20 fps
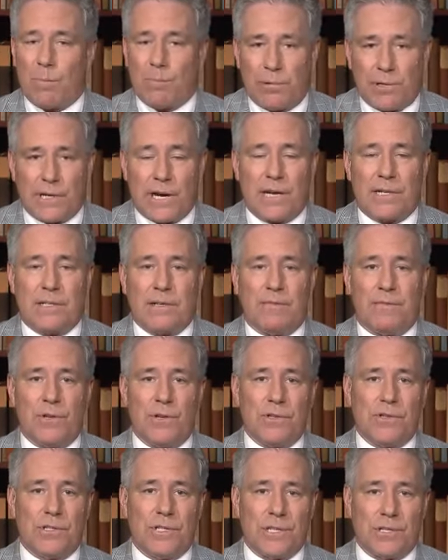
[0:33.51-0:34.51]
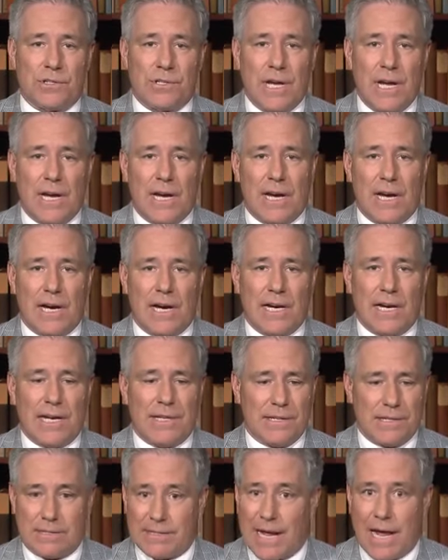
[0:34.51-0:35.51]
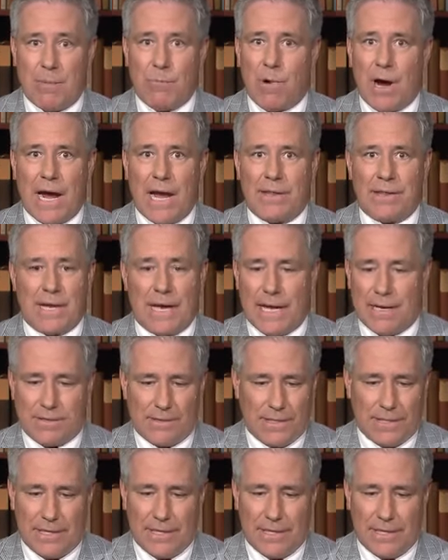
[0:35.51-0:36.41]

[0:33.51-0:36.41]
productive uses in the same way that,